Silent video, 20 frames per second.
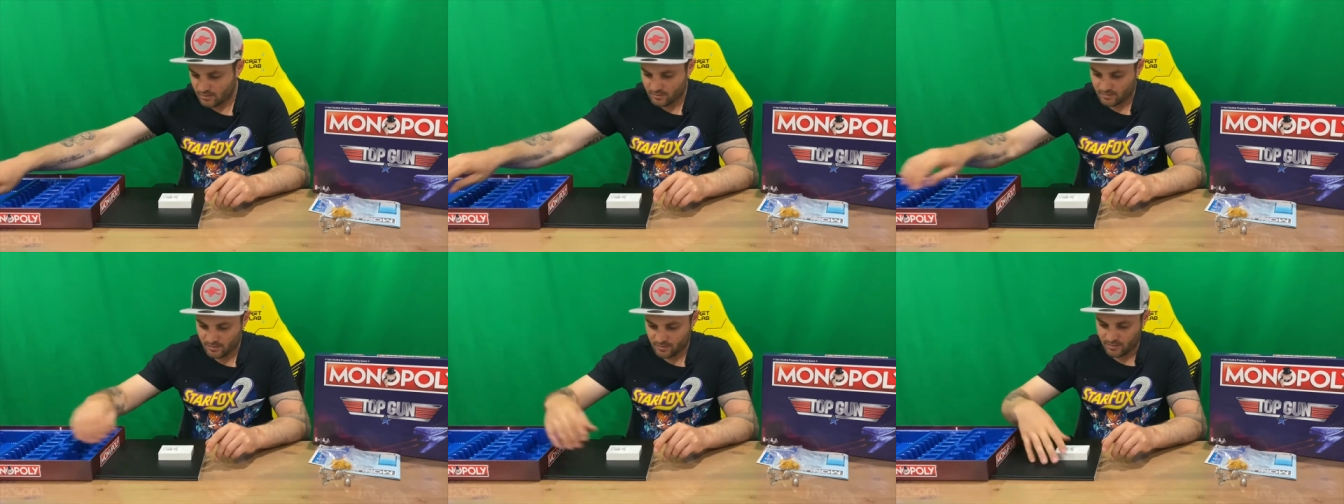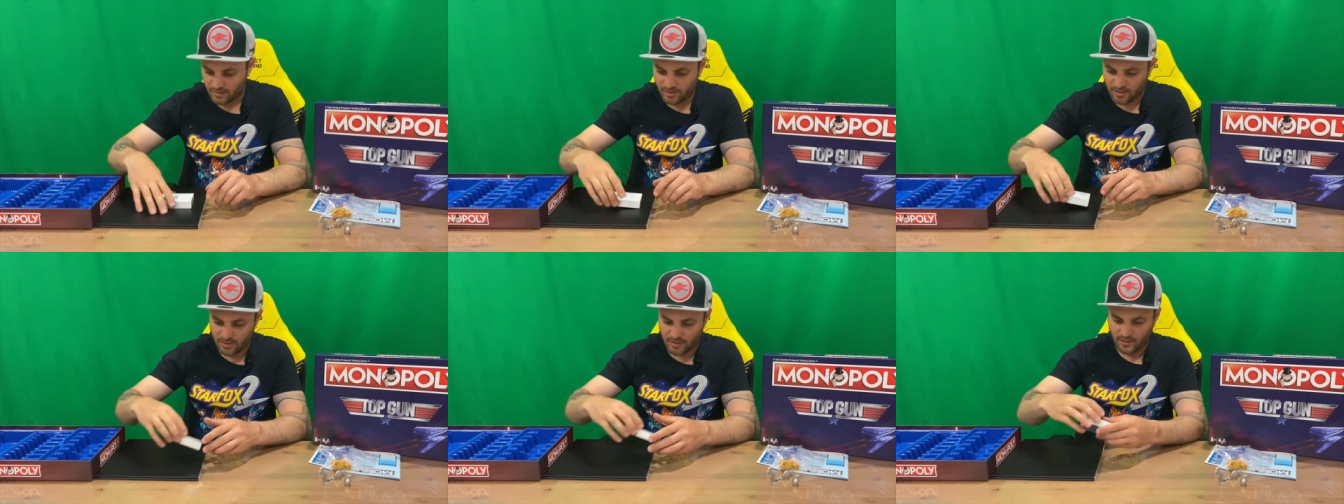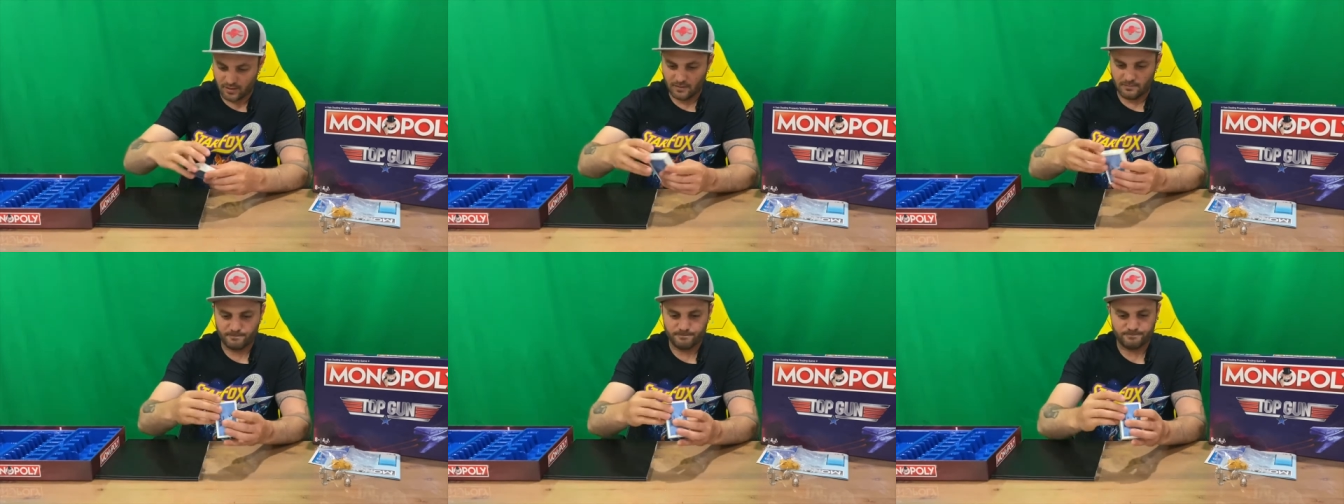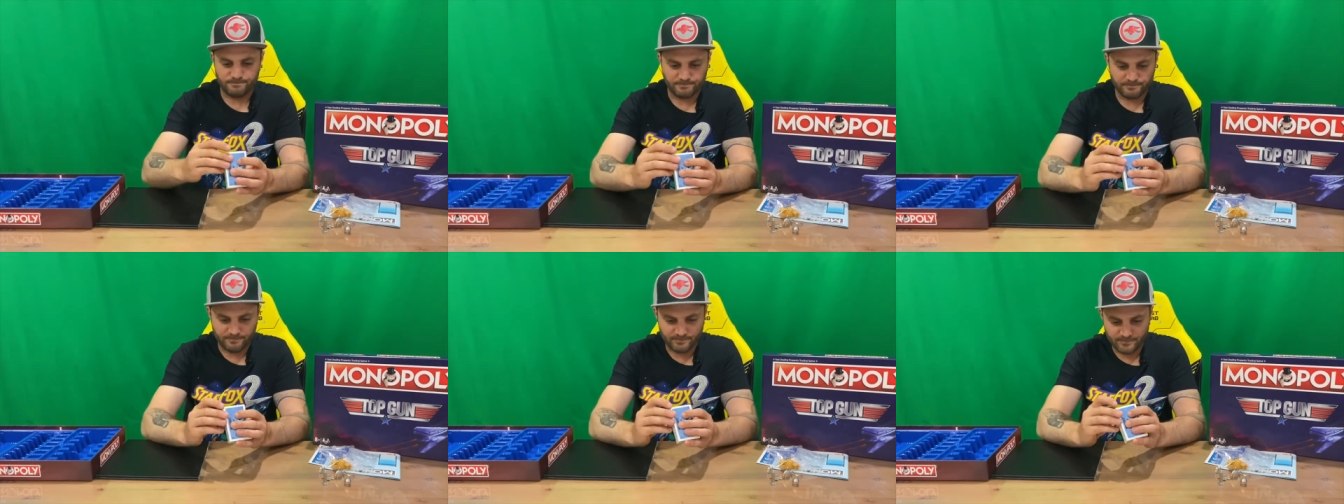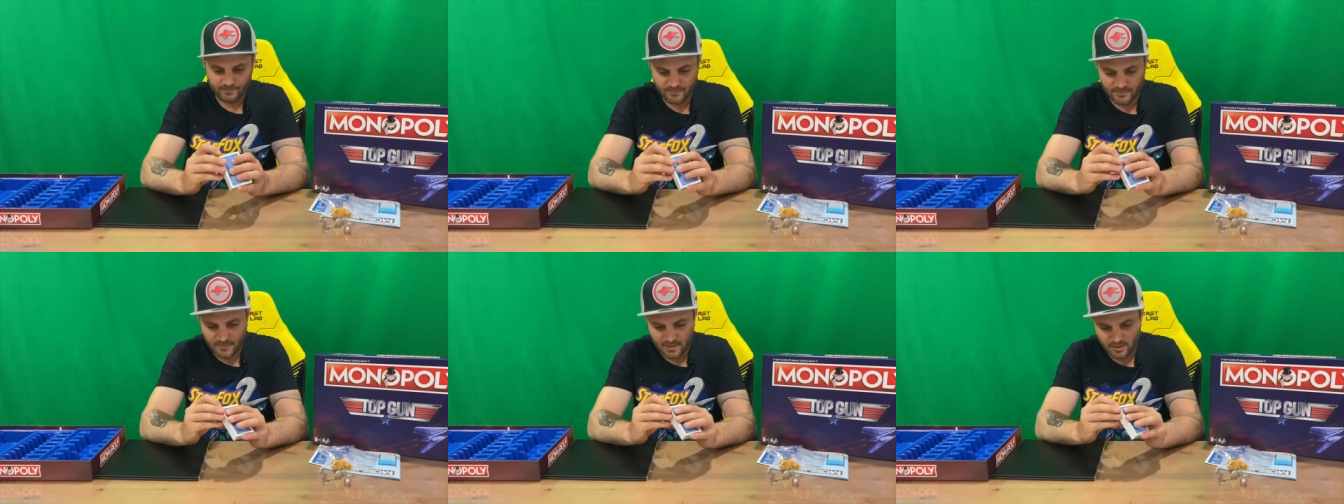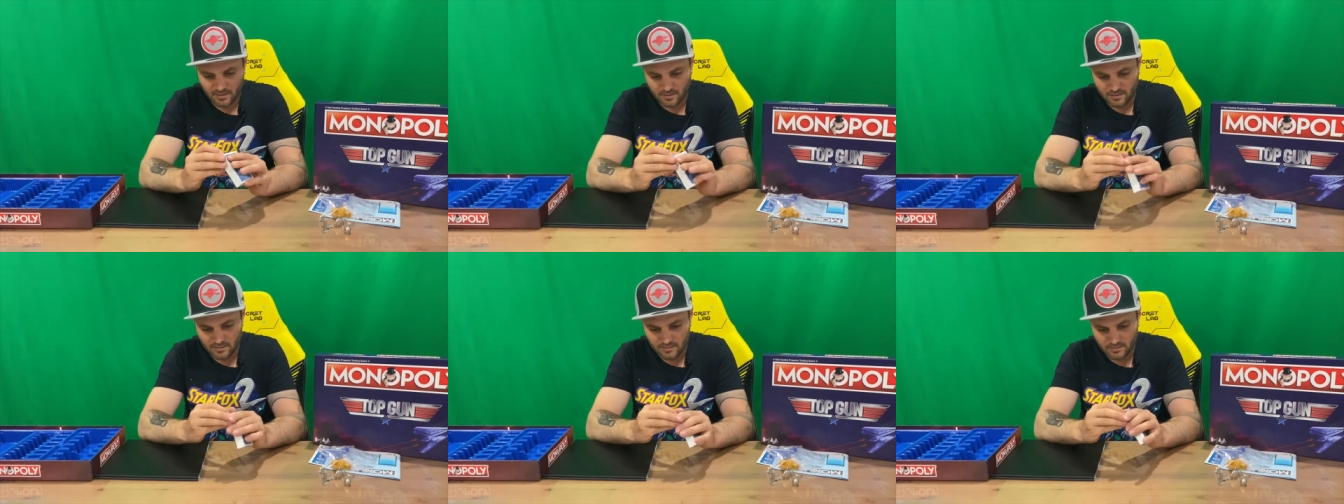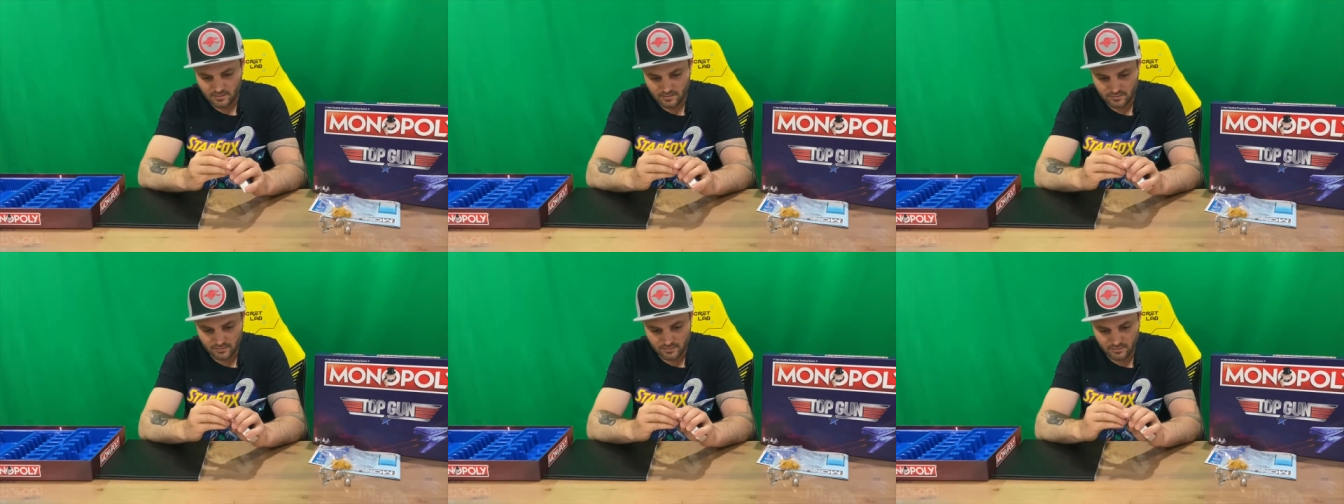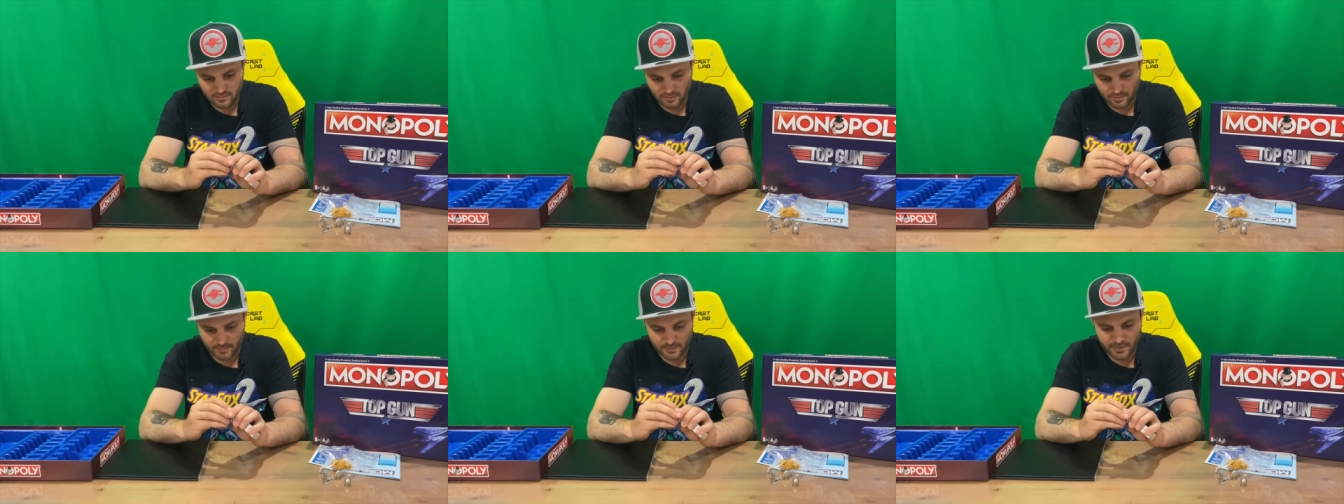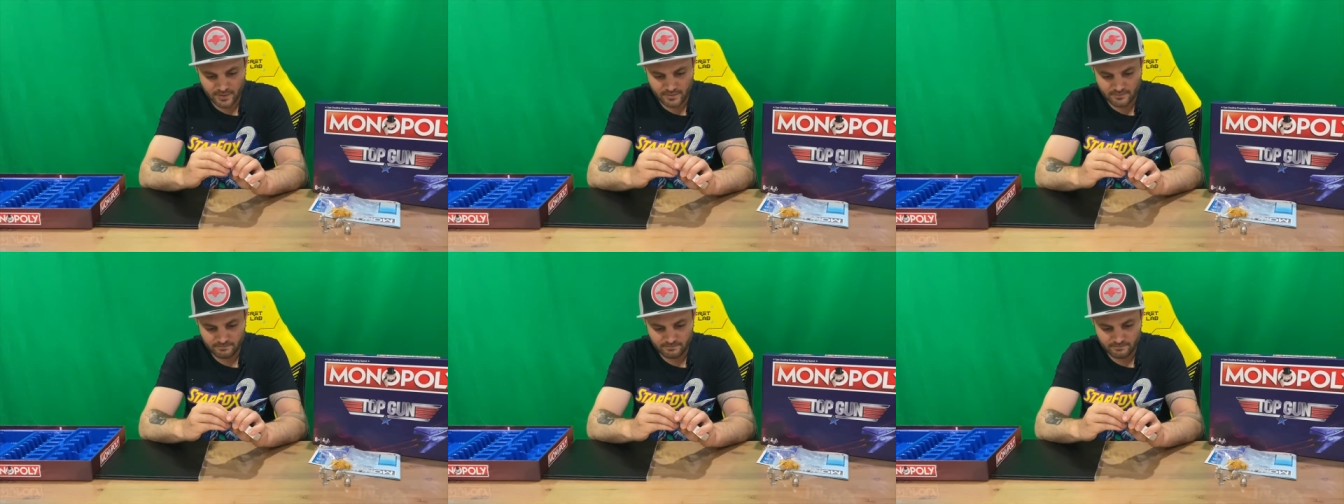um, Top Gun.